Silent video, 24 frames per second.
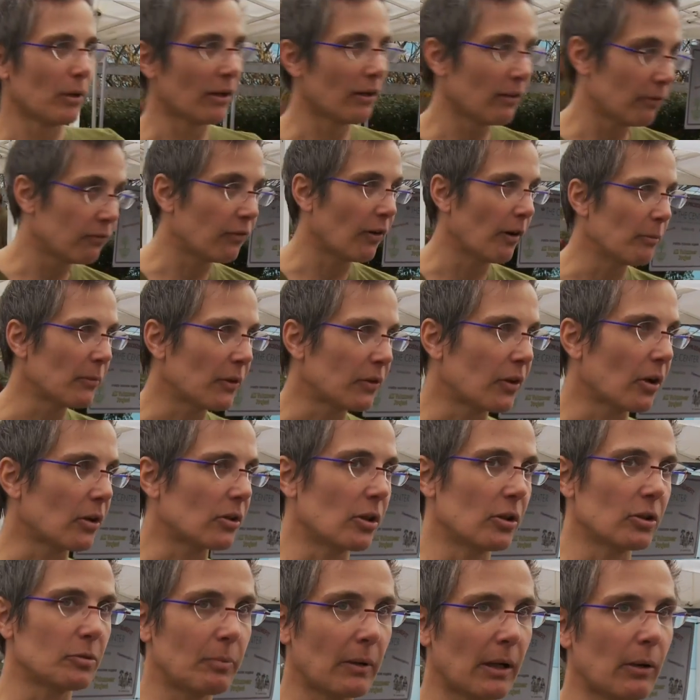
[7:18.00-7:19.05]
be from the Third
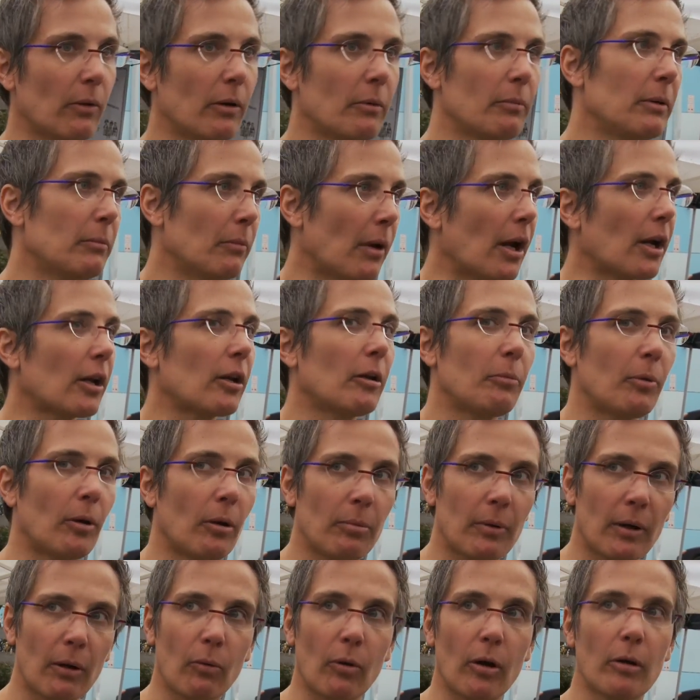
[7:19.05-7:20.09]
Coast, but I want to be Monica
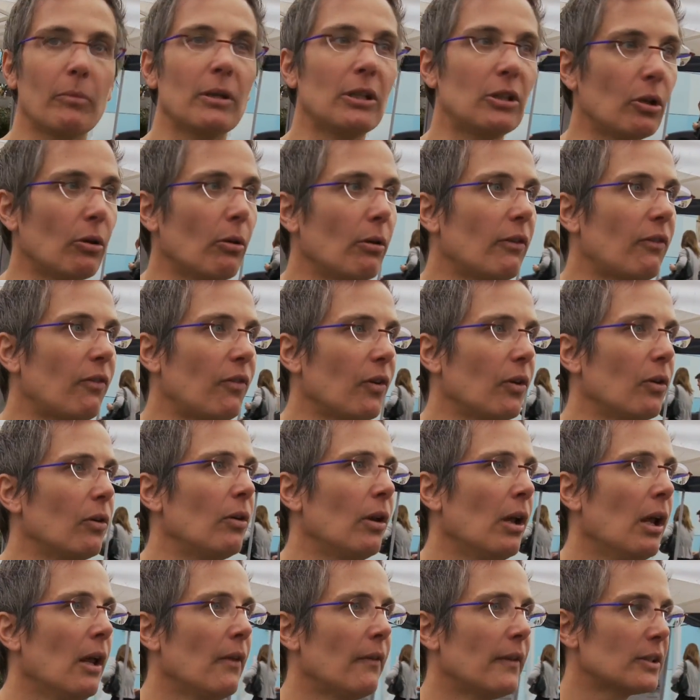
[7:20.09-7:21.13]
Pope, and I want to be doing food
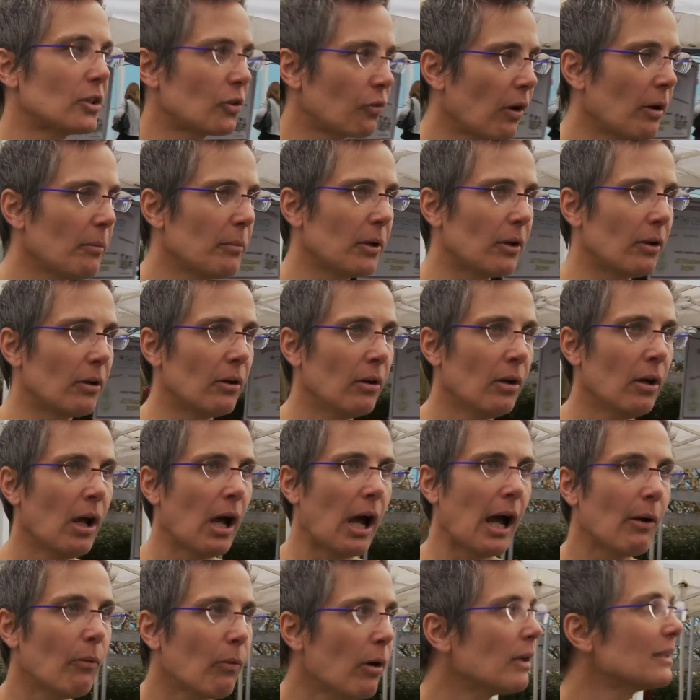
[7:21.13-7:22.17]
that's from here.
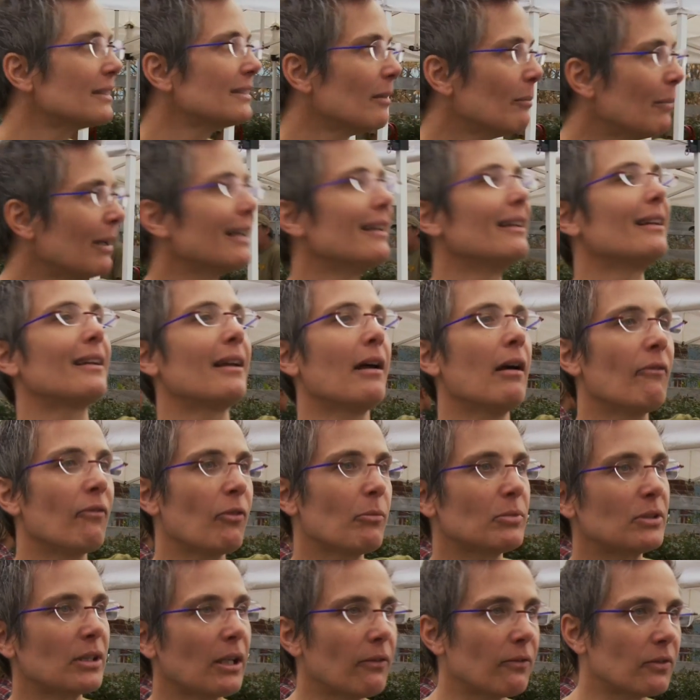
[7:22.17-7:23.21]
I want somebody to come
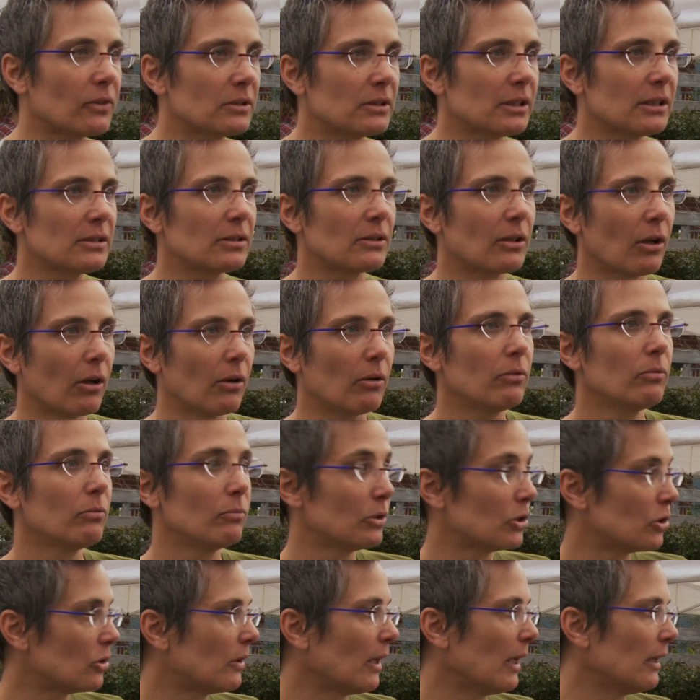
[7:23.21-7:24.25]
from San Francisco,
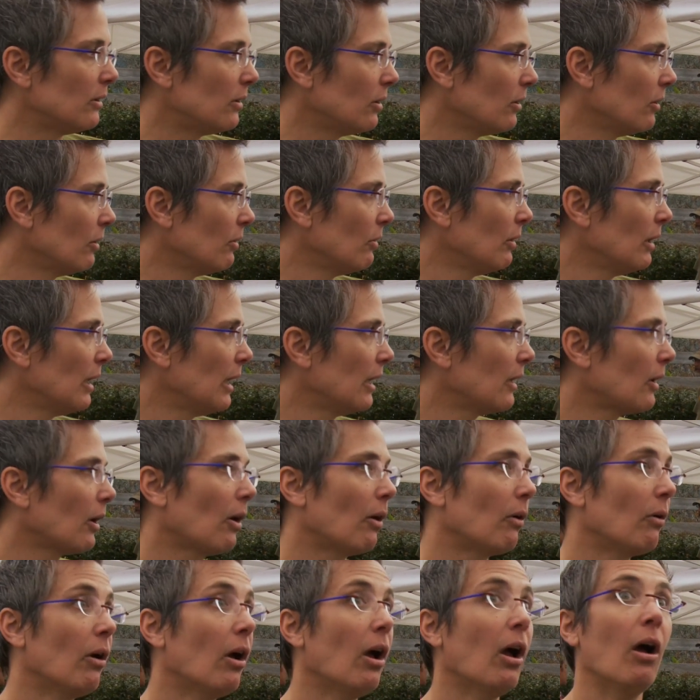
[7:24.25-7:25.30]
which they do, and
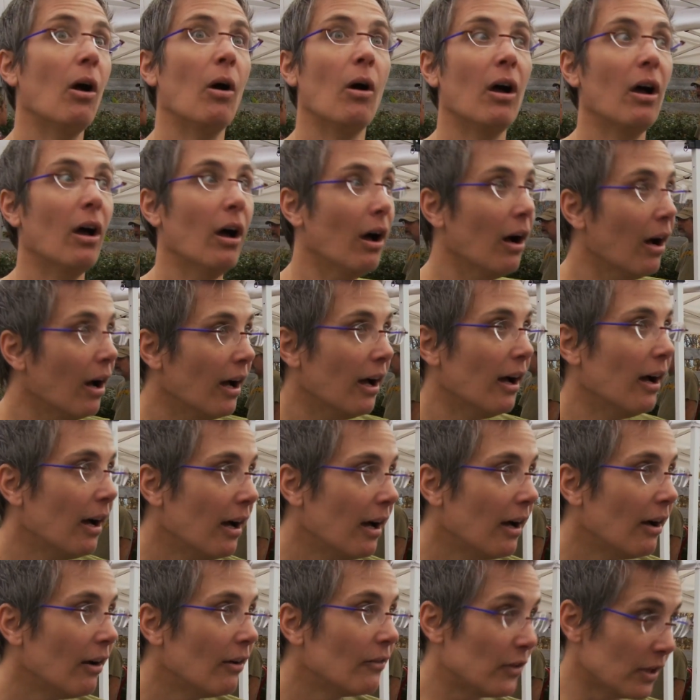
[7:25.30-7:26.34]
go,
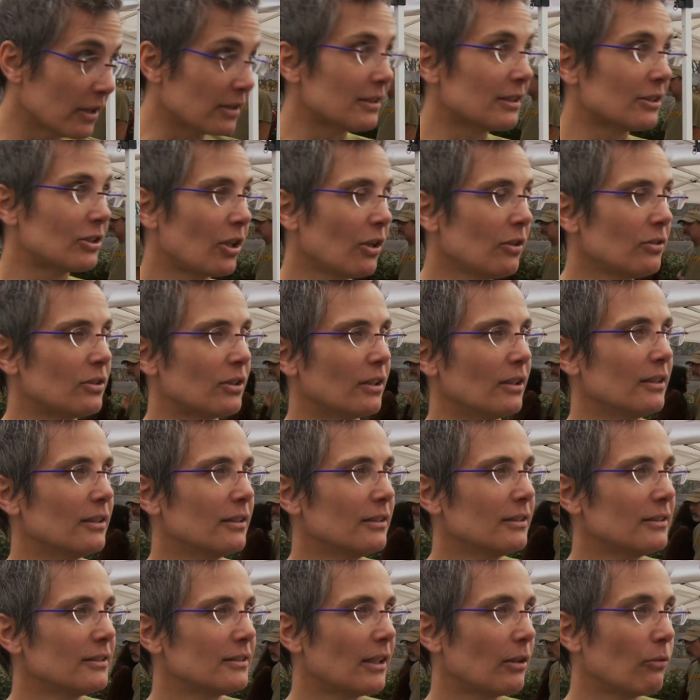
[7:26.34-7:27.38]
this is Houston.
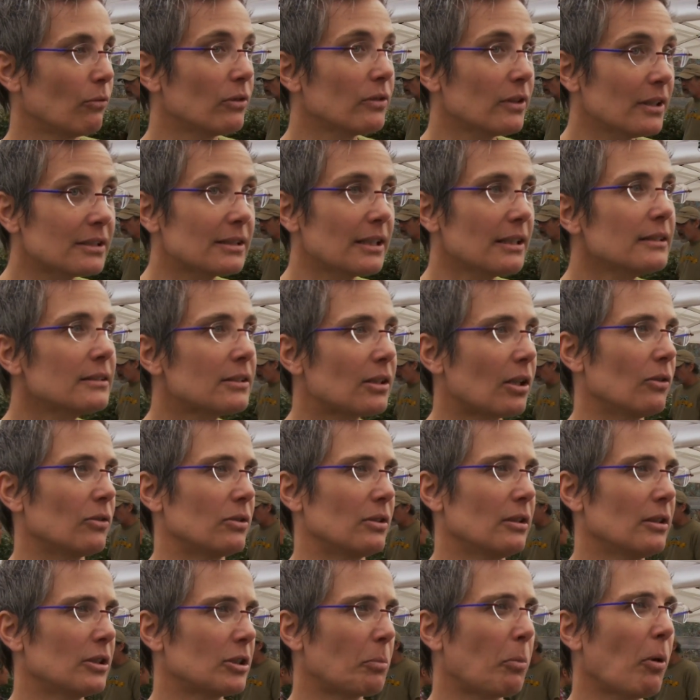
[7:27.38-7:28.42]
It's like, well, this is
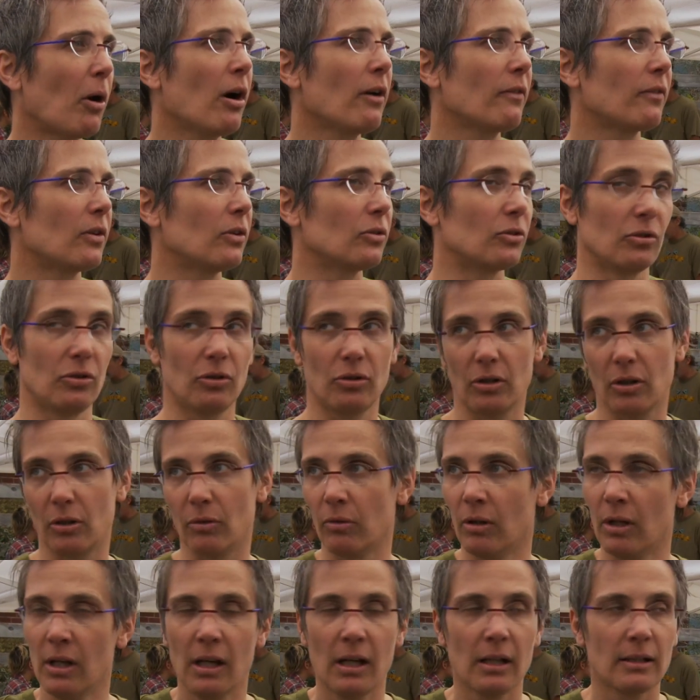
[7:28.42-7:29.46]
Houston. This is part of Houston. You
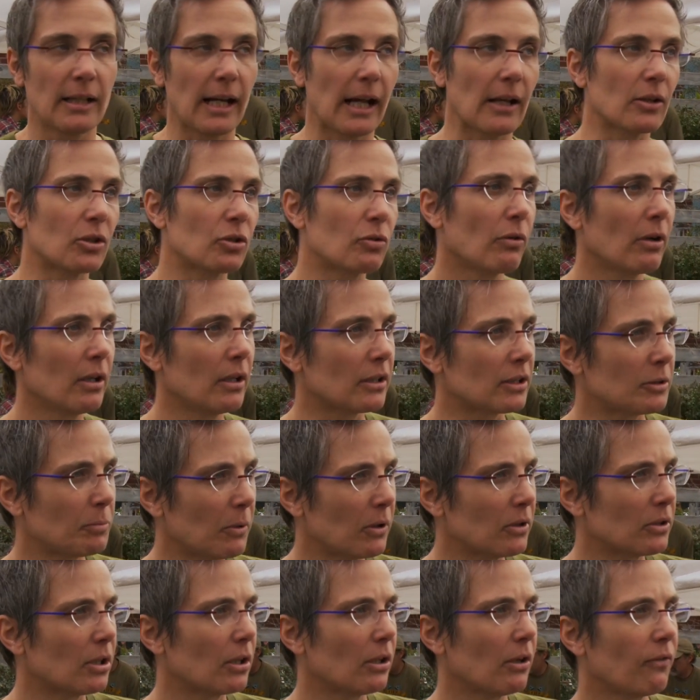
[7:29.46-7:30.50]
go down the street and
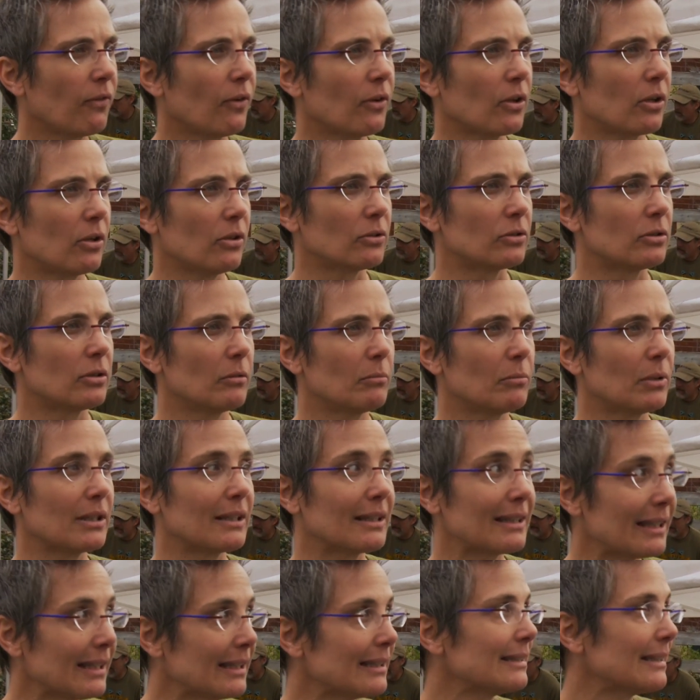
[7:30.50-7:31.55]
experience a different Houston,
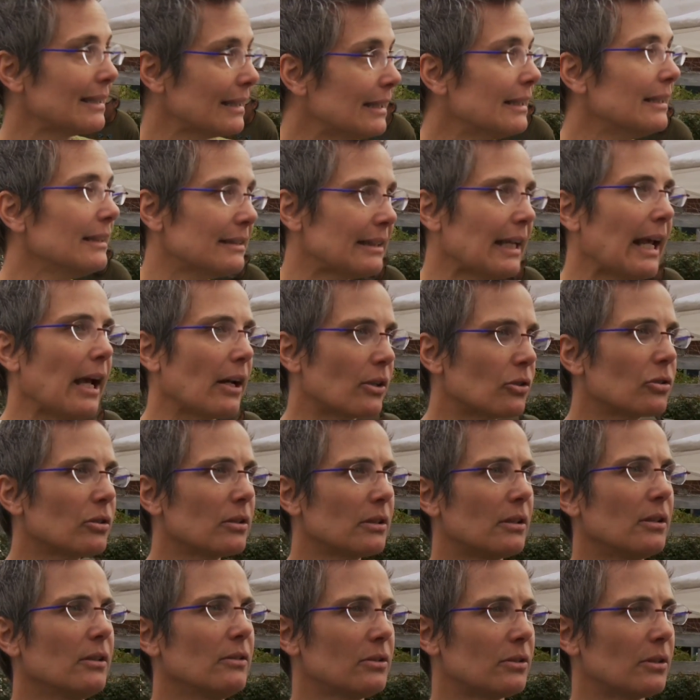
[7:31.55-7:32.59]
but this is
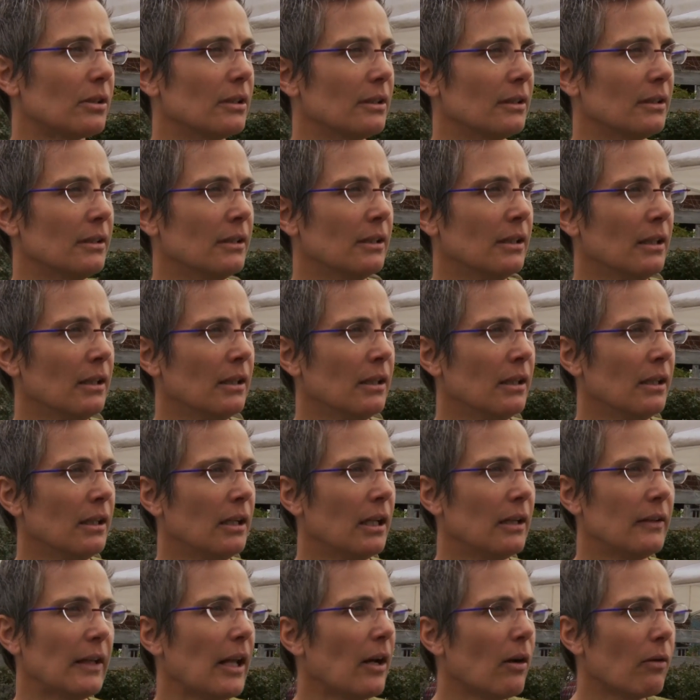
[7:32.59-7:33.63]
actually Houston.
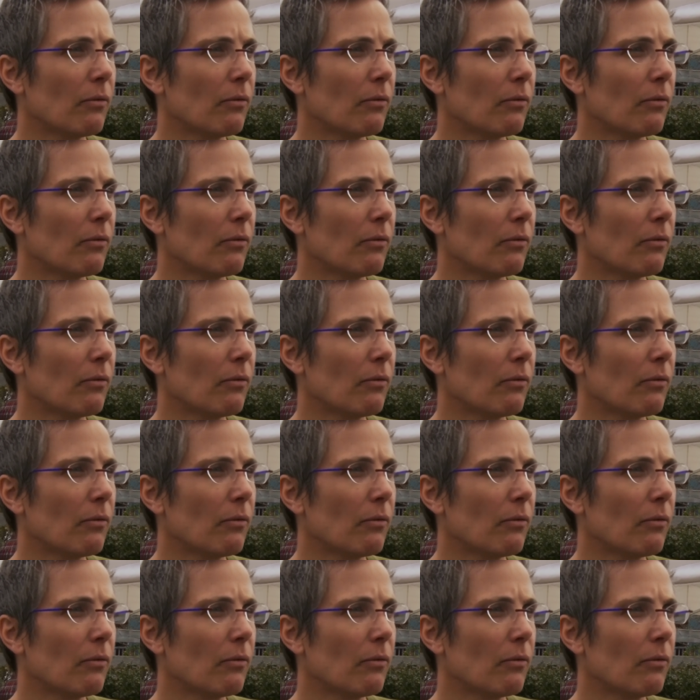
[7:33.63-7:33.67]
And they